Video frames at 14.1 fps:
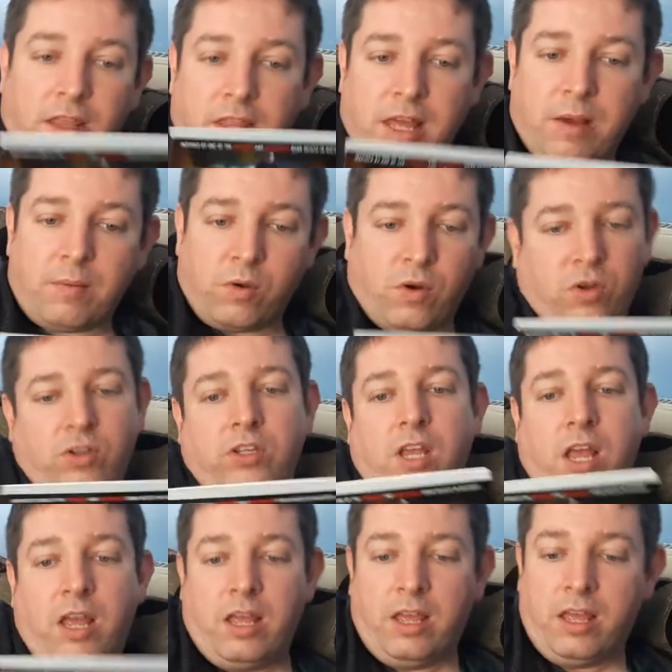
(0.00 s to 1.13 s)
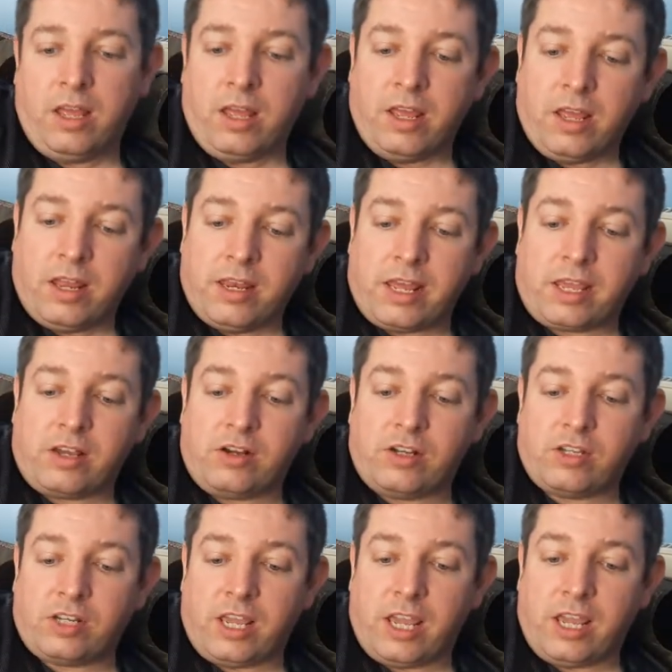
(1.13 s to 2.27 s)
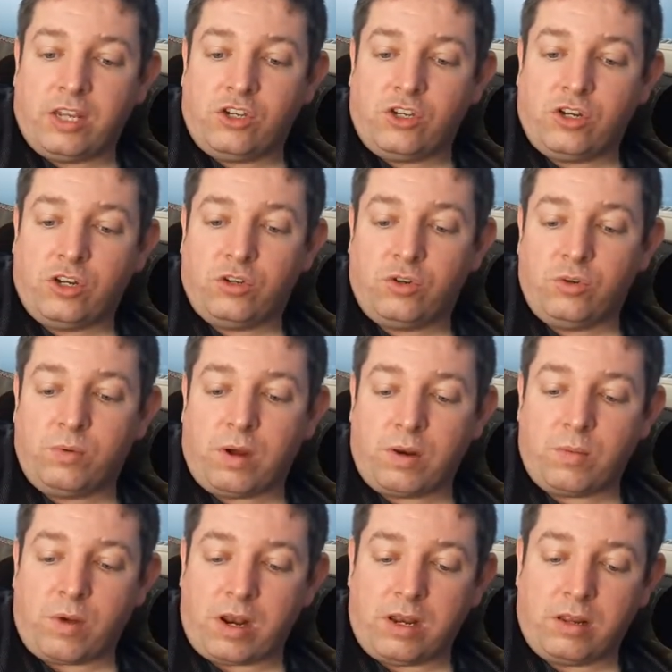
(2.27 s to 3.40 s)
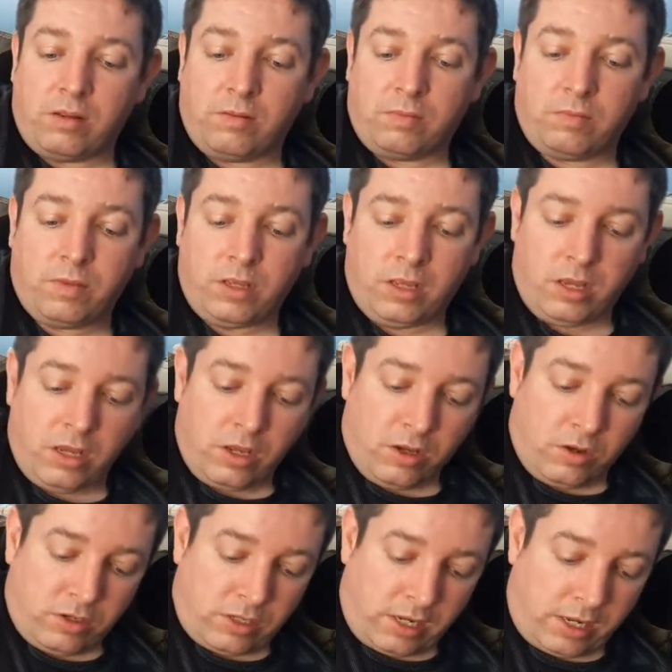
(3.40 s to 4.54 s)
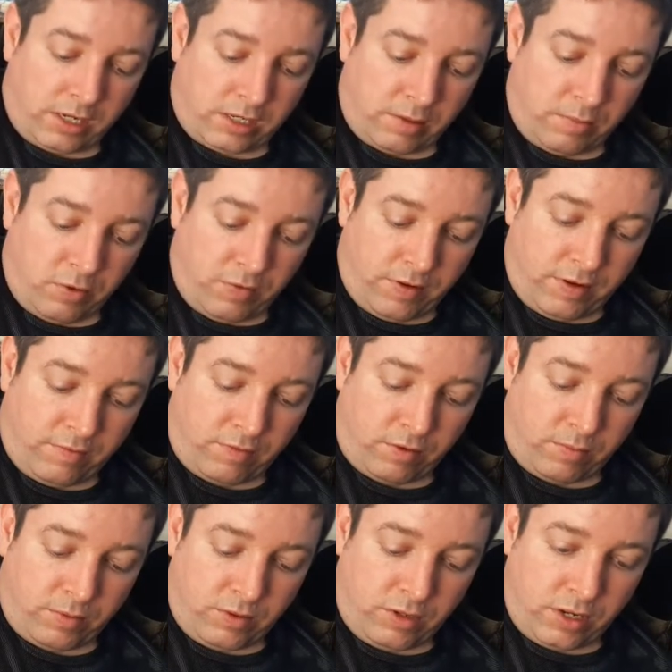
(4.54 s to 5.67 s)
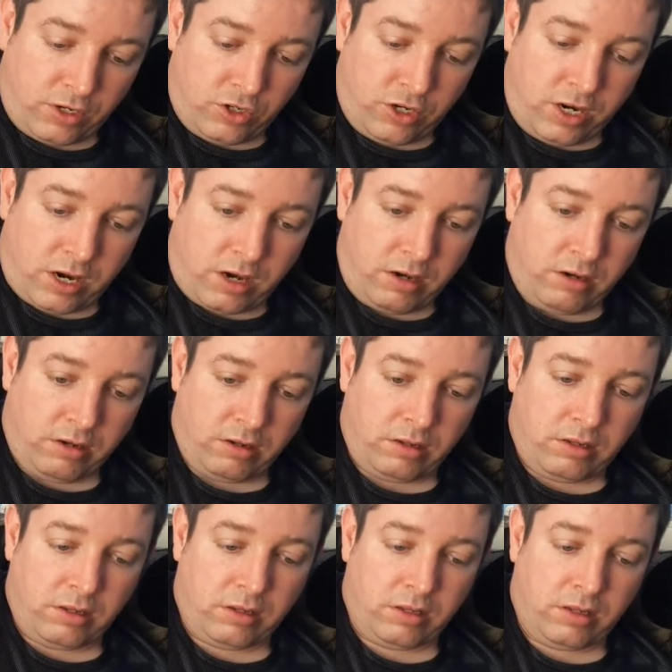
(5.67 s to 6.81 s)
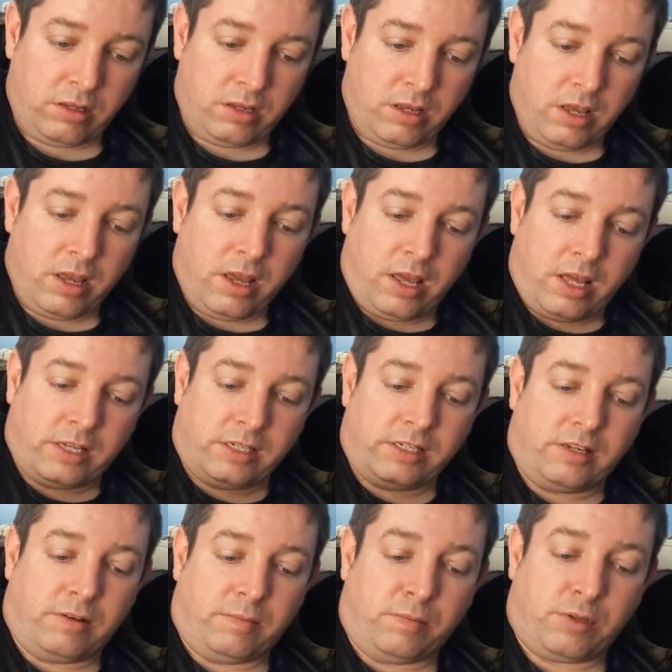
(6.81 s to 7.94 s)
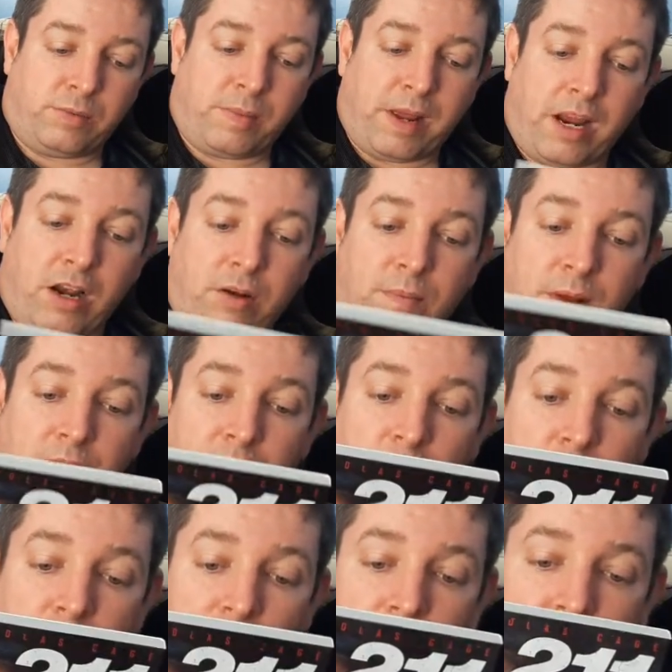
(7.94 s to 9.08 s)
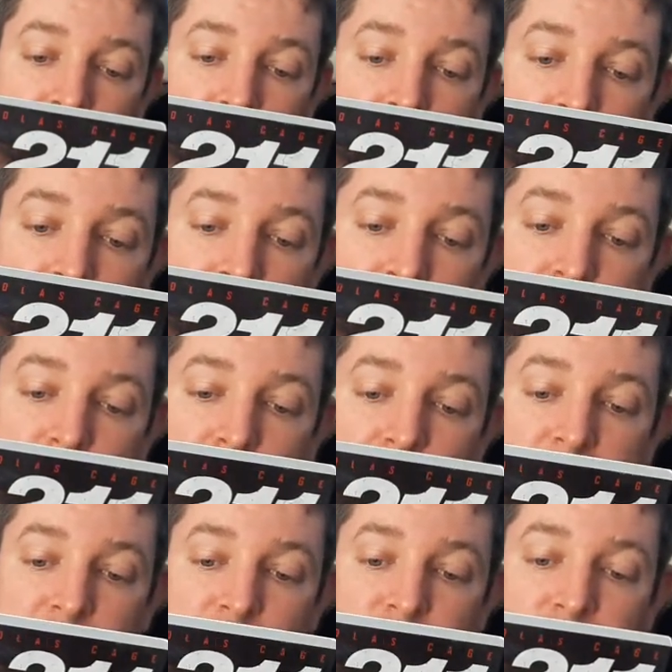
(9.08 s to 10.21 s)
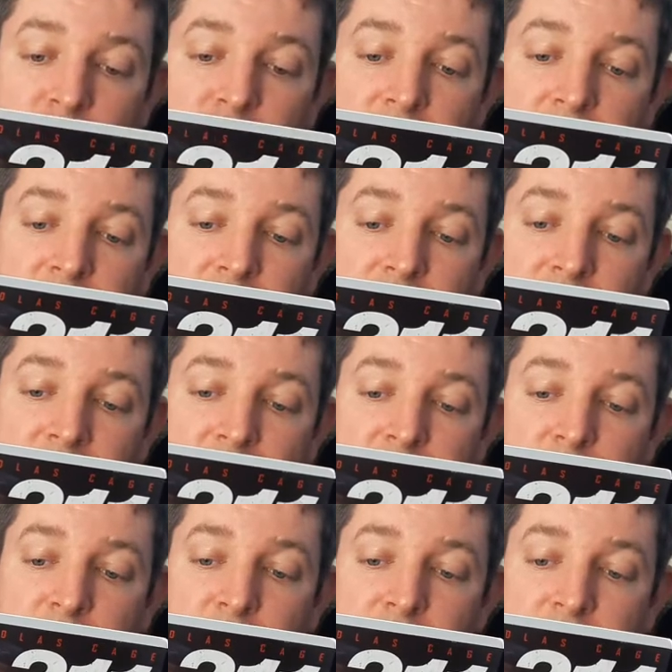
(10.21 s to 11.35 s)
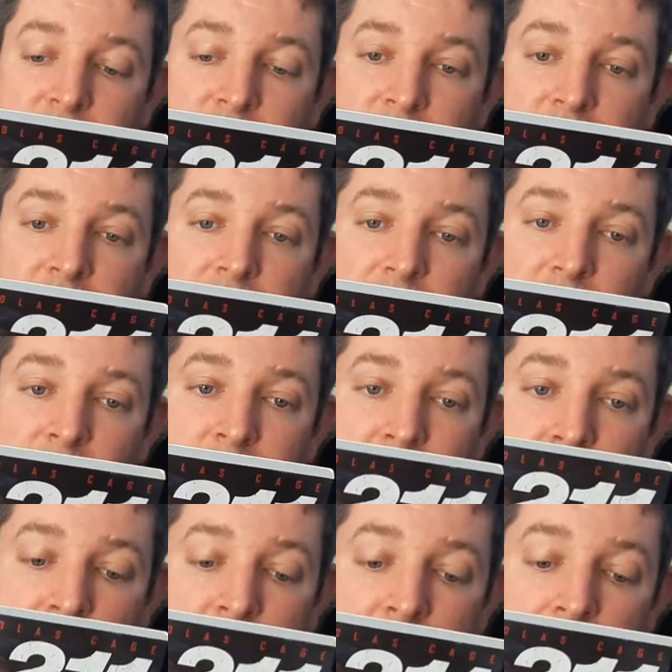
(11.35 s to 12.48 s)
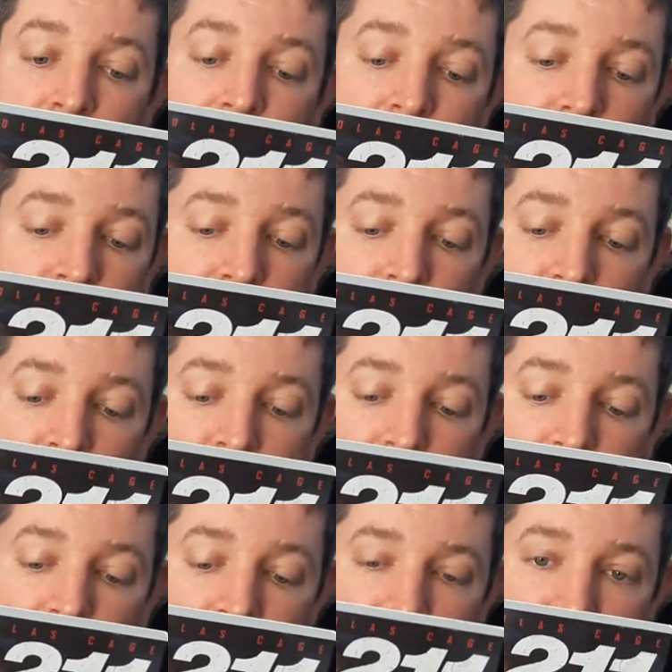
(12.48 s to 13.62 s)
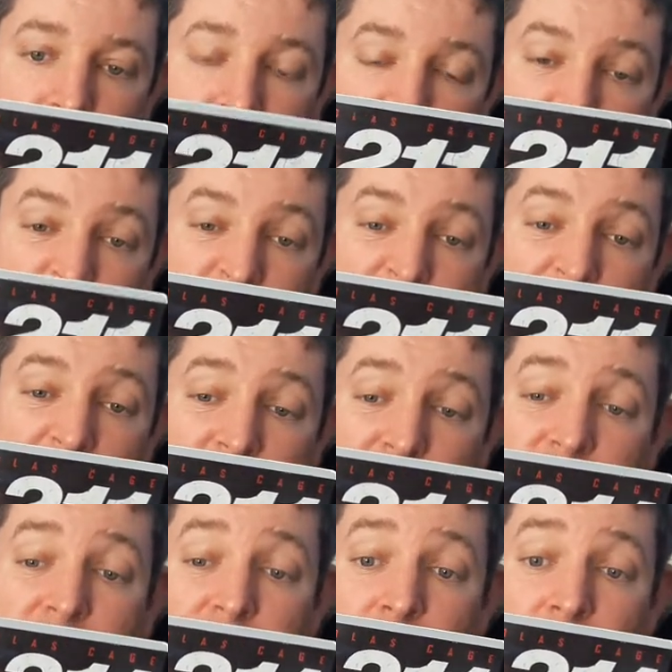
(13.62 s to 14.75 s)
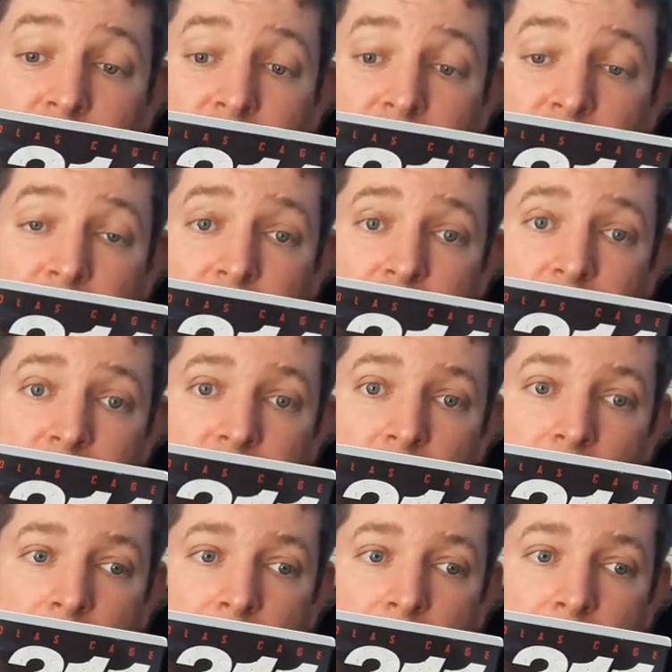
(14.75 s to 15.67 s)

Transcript: that was Nicolas Cage 211. Looks like it's a movie from this year. This is inspired by one of the longest, bloodiest real-life events in police history. So, that's what I'm saying, I actually look quite like the look of this